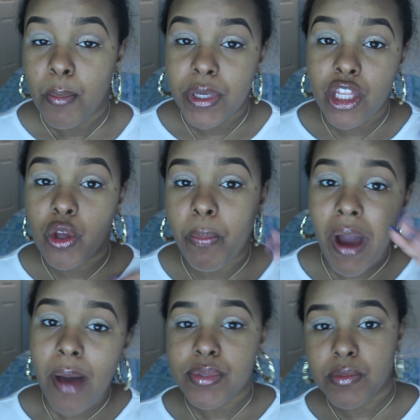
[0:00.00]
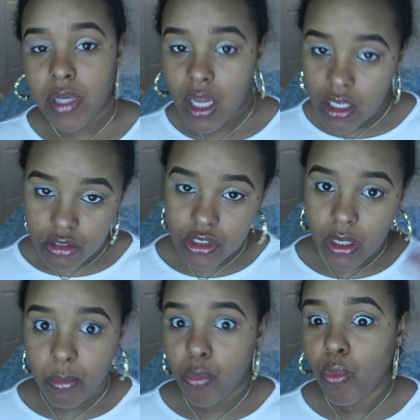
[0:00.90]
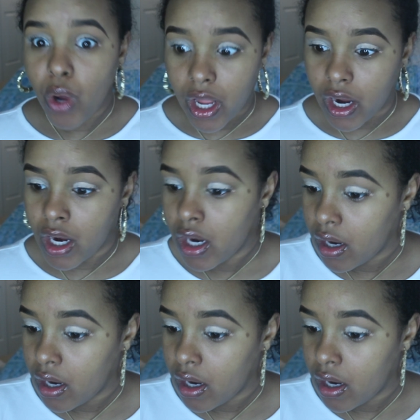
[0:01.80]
but then you pop some color somewhere